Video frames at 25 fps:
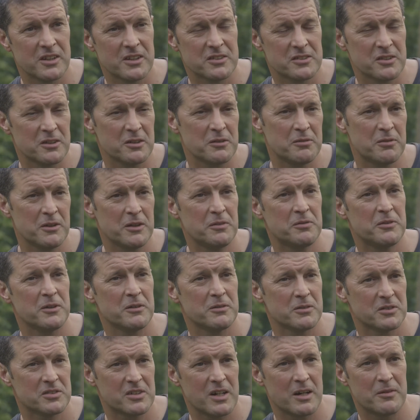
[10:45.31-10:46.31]
There's only 50
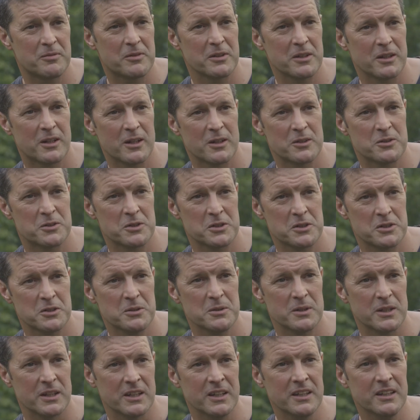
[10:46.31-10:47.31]
of us left in the country
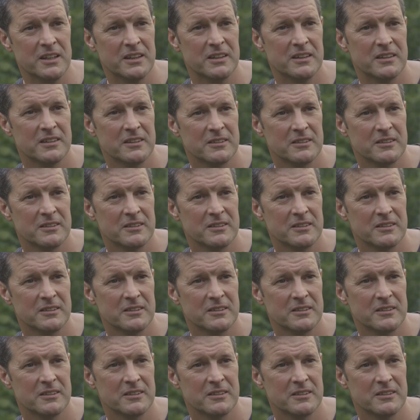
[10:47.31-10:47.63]
doing it,